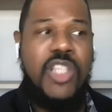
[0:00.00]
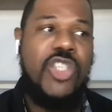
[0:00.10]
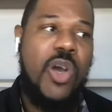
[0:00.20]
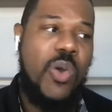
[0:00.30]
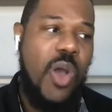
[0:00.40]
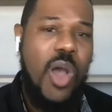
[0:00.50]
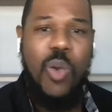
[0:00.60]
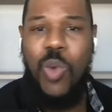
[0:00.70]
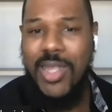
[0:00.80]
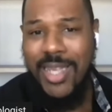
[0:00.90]
And
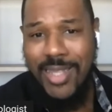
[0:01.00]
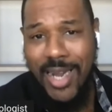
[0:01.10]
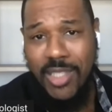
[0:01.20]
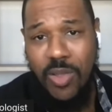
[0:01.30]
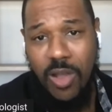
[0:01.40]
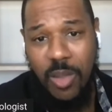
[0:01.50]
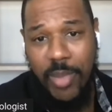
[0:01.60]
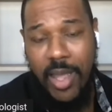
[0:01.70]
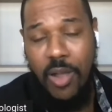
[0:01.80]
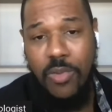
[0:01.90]
so one thing that I
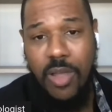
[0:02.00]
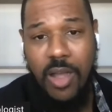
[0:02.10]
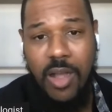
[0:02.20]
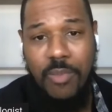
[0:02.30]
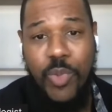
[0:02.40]
talk about